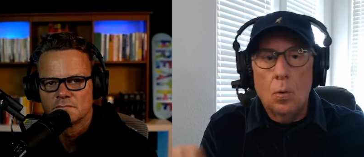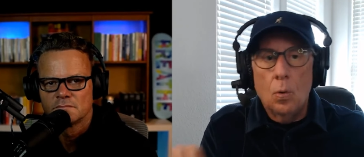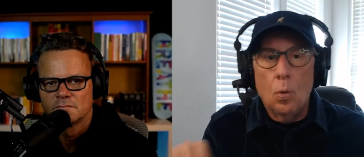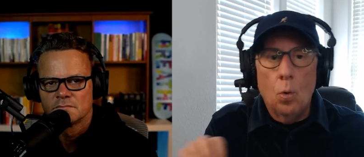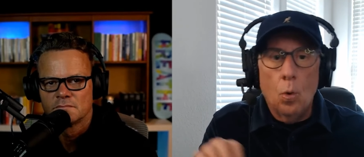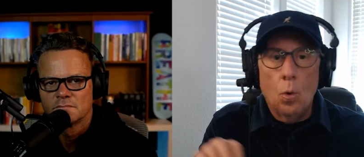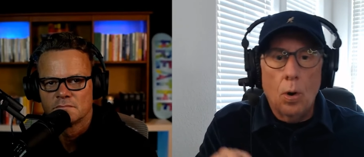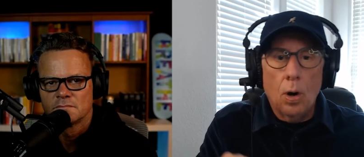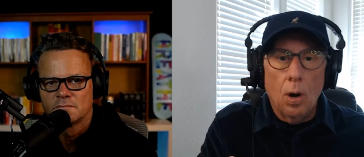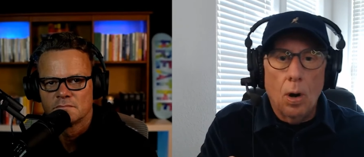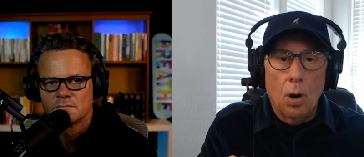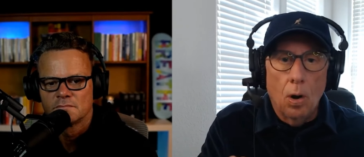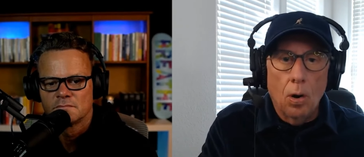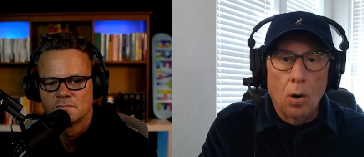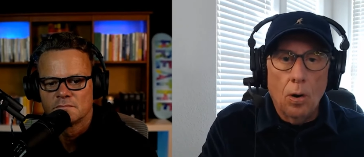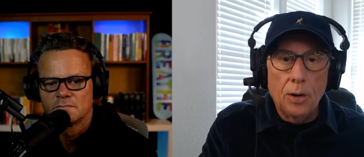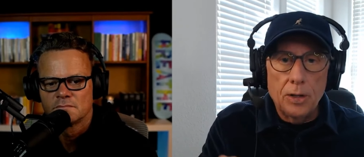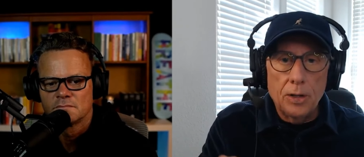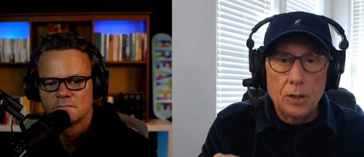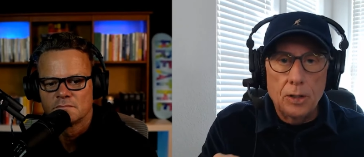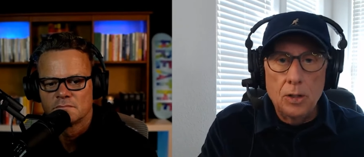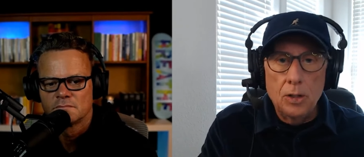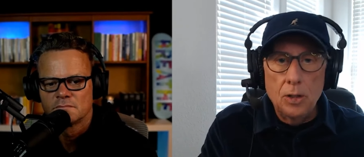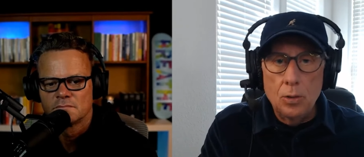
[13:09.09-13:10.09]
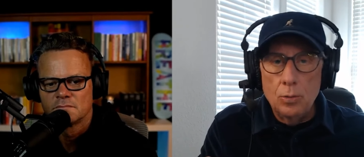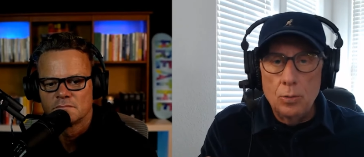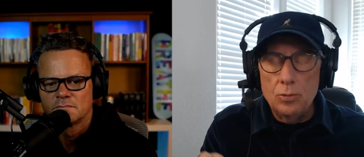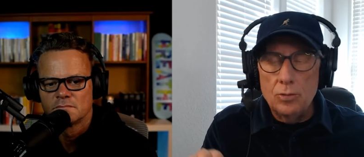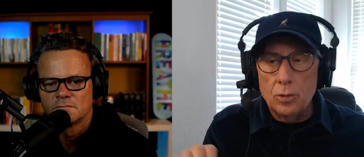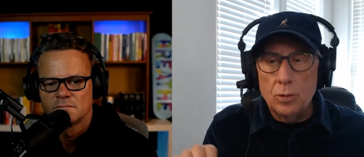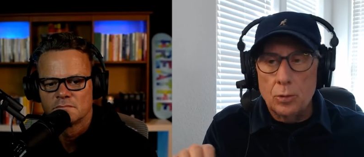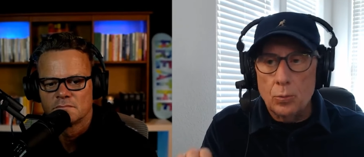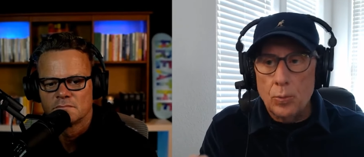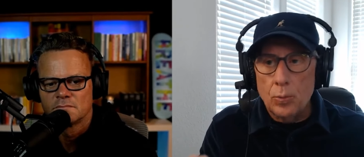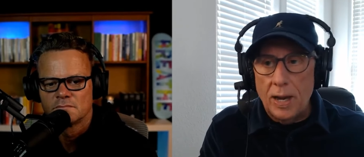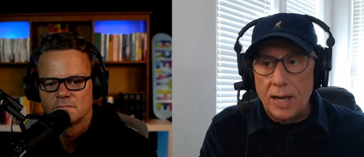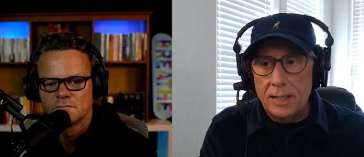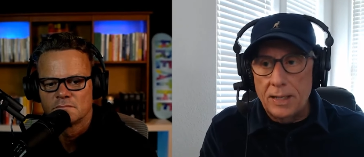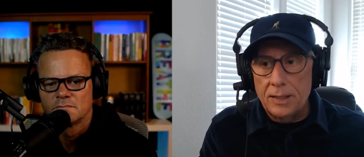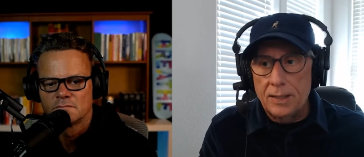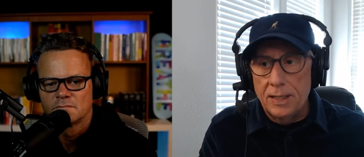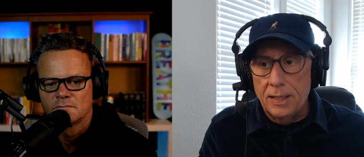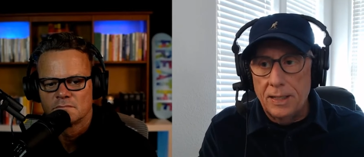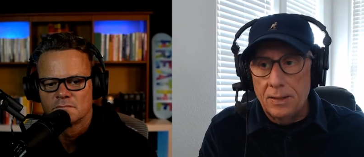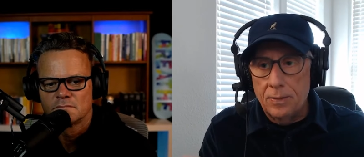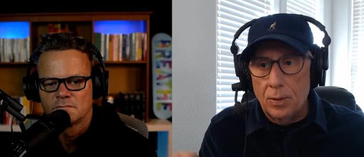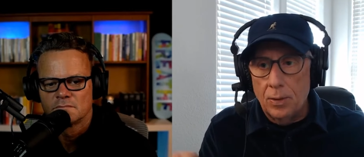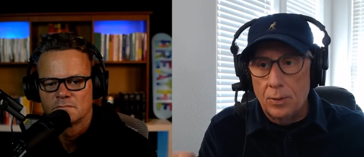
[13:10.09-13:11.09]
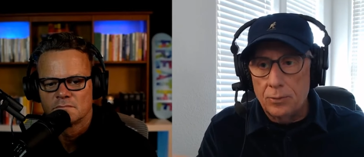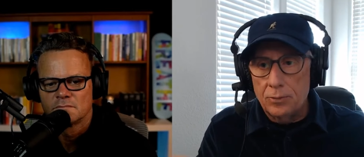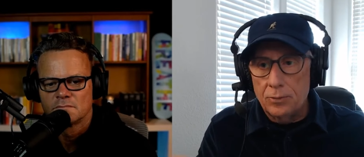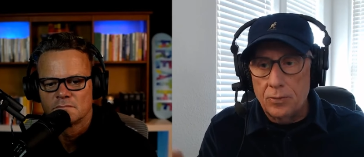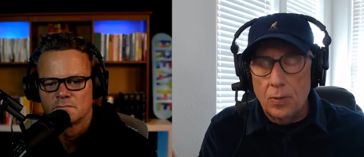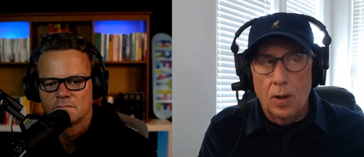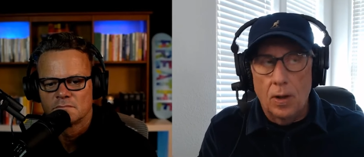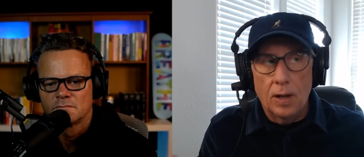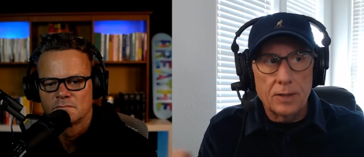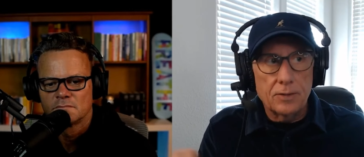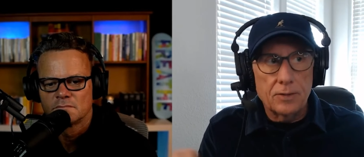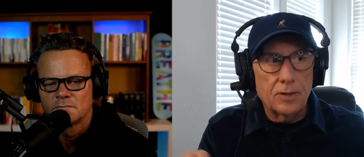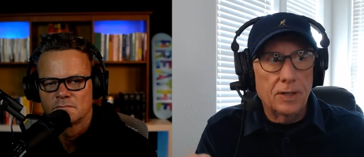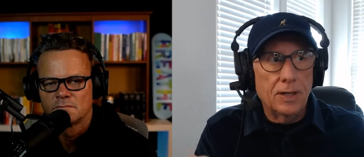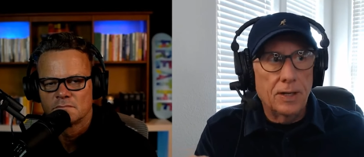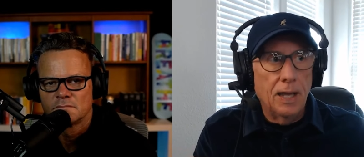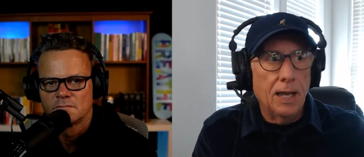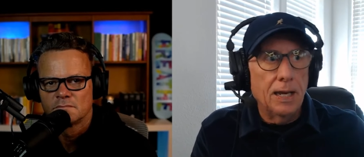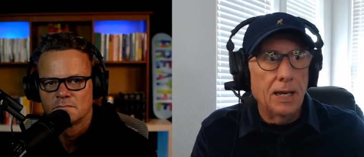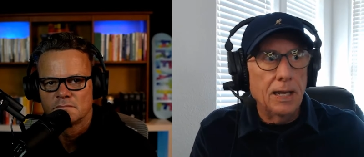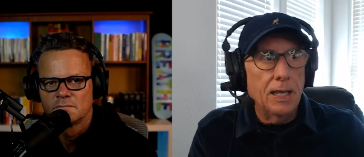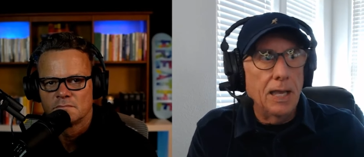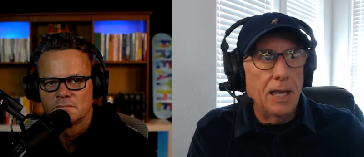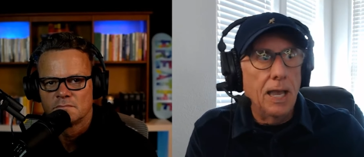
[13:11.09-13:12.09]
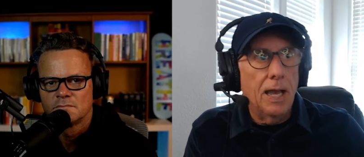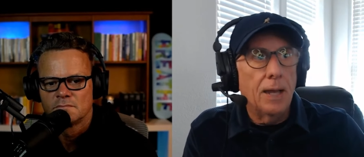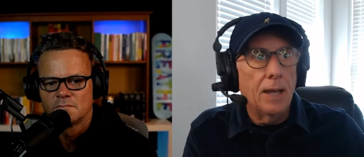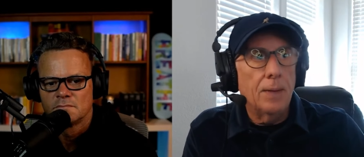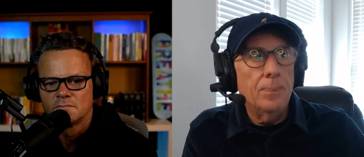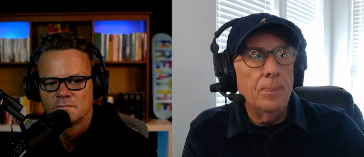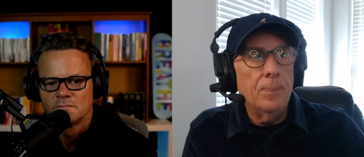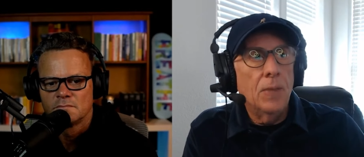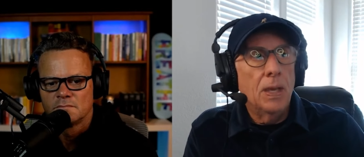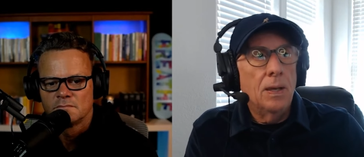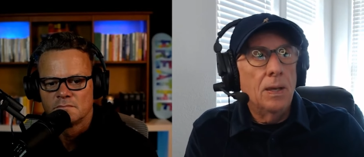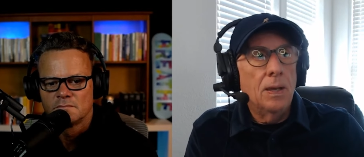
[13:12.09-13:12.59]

Speaker 1: or are you directing those thoughts? And, and again,